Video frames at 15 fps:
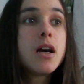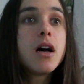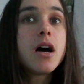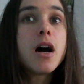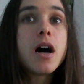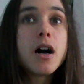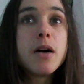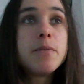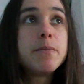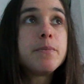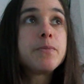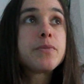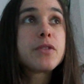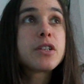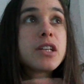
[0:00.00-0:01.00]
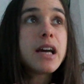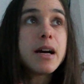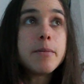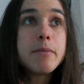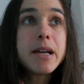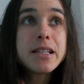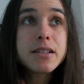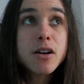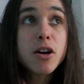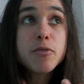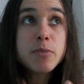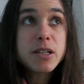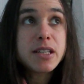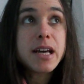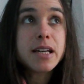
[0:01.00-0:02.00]
I've
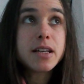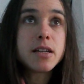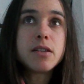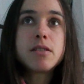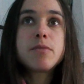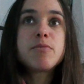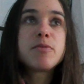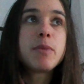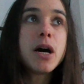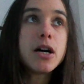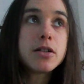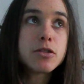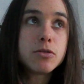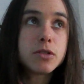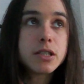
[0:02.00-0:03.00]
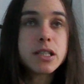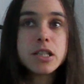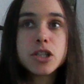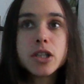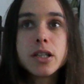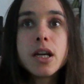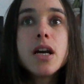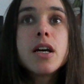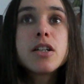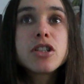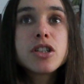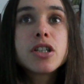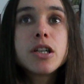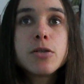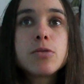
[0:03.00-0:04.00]
been taking a personal decision to
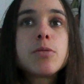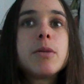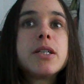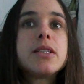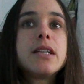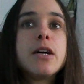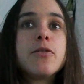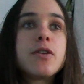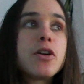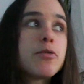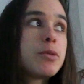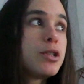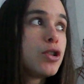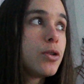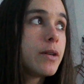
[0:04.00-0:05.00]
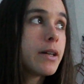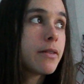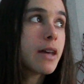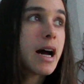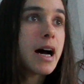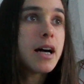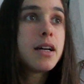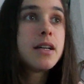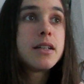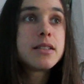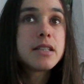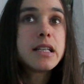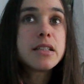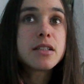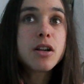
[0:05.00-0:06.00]
shield myself, and I've been doing that
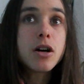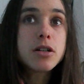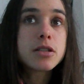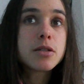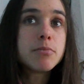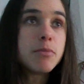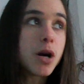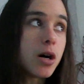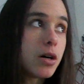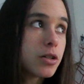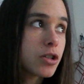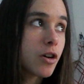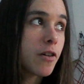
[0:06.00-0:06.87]
since last March.